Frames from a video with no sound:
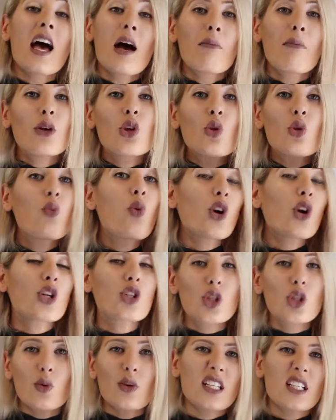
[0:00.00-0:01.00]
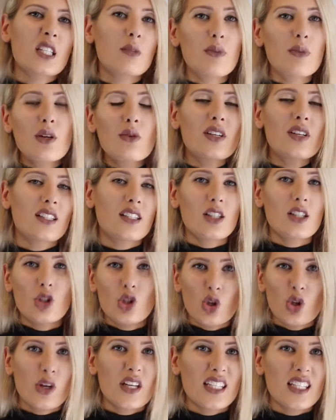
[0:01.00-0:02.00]
But you wanted to experience this
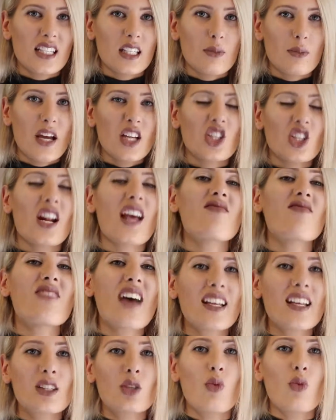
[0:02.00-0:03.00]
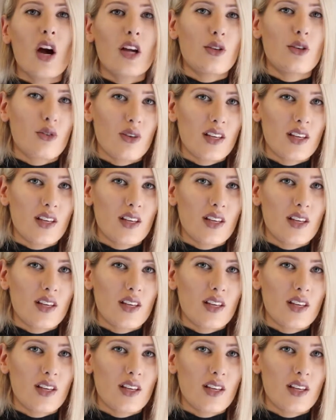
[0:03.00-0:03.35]
joyous expansion, and that's why you're